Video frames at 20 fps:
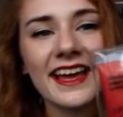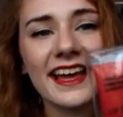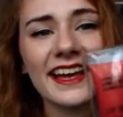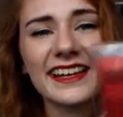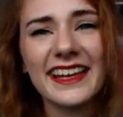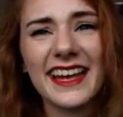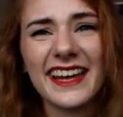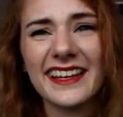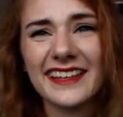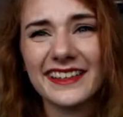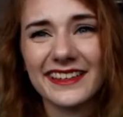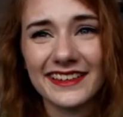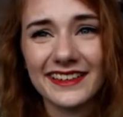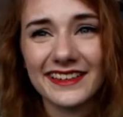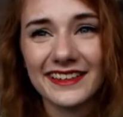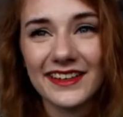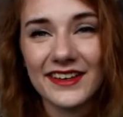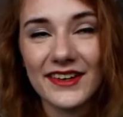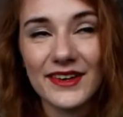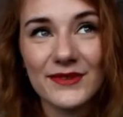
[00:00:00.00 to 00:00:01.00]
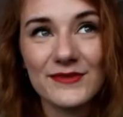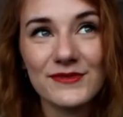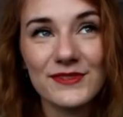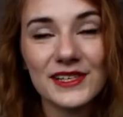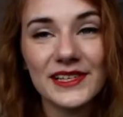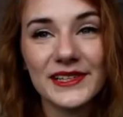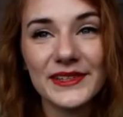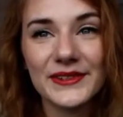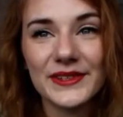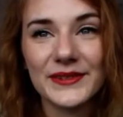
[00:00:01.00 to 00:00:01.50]
Again, I'm
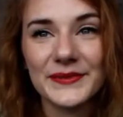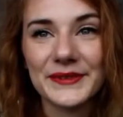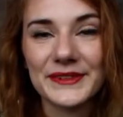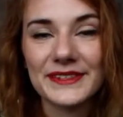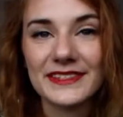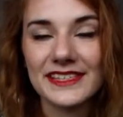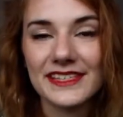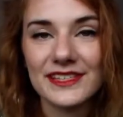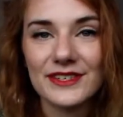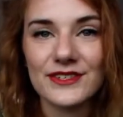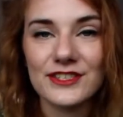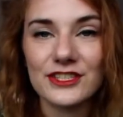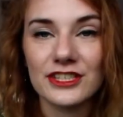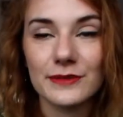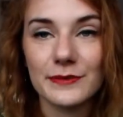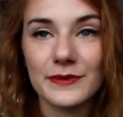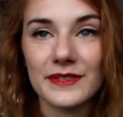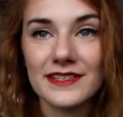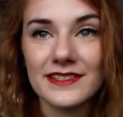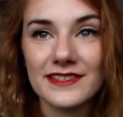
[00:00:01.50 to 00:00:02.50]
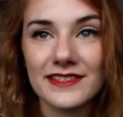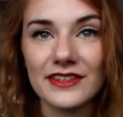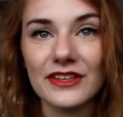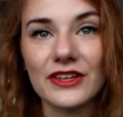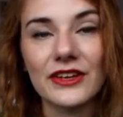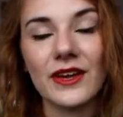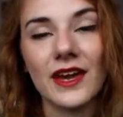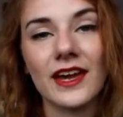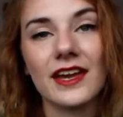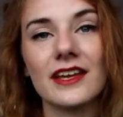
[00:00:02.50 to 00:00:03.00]
really annoyed because they don't ship these to
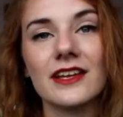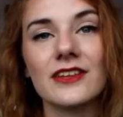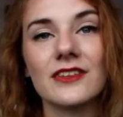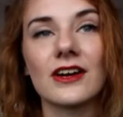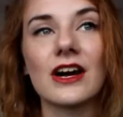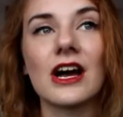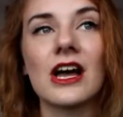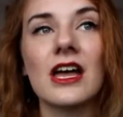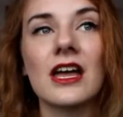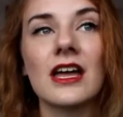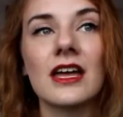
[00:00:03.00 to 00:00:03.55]
the UK either.